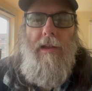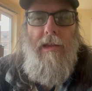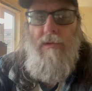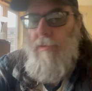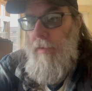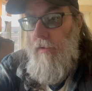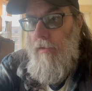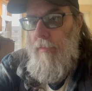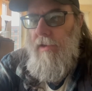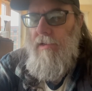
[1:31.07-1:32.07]
it was about the
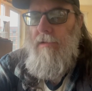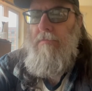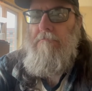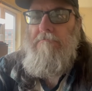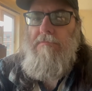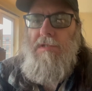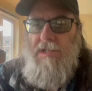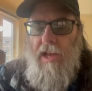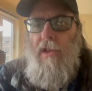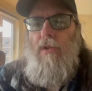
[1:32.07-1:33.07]
best
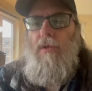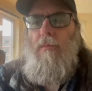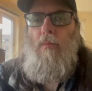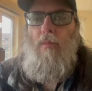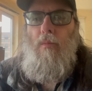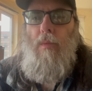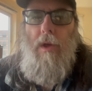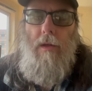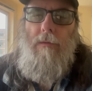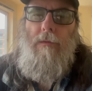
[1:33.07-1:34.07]
standard
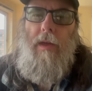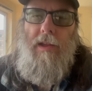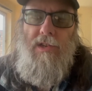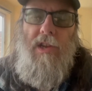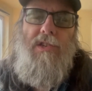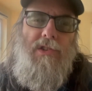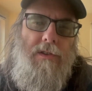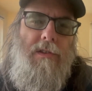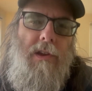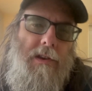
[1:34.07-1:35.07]
education I
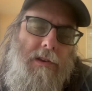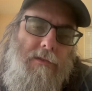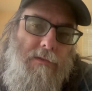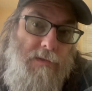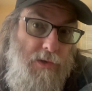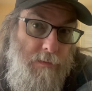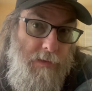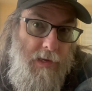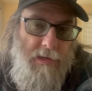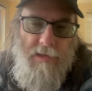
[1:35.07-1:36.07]
could have gotten under the
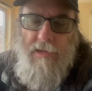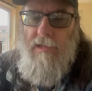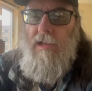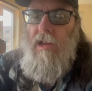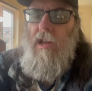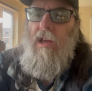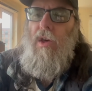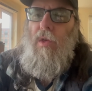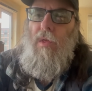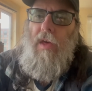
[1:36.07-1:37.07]
circumstances.
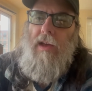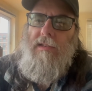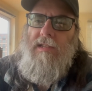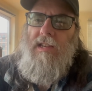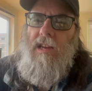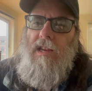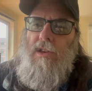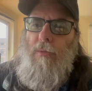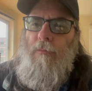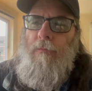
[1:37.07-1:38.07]
That
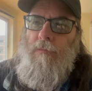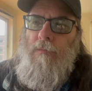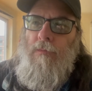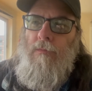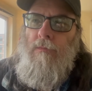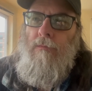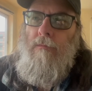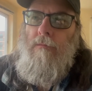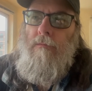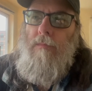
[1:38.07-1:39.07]
said,
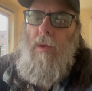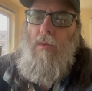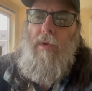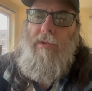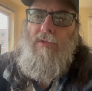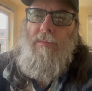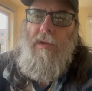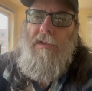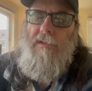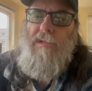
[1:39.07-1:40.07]
in
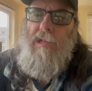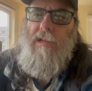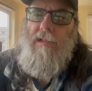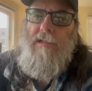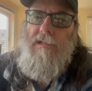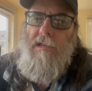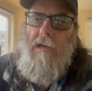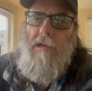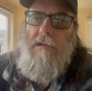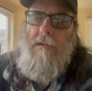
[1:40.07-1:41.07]
retrospect, there's a lot that
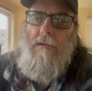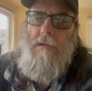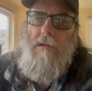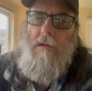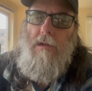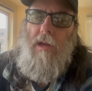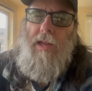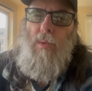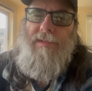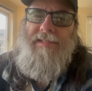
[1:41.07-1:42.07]
sucked. And
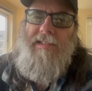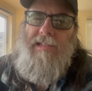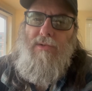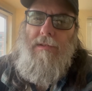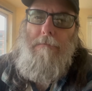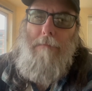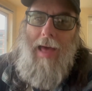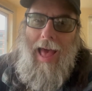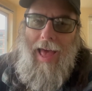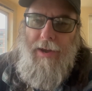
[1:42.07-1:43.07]
it wasn't necessarily
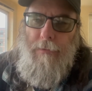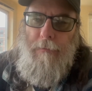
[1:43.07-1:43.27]
bad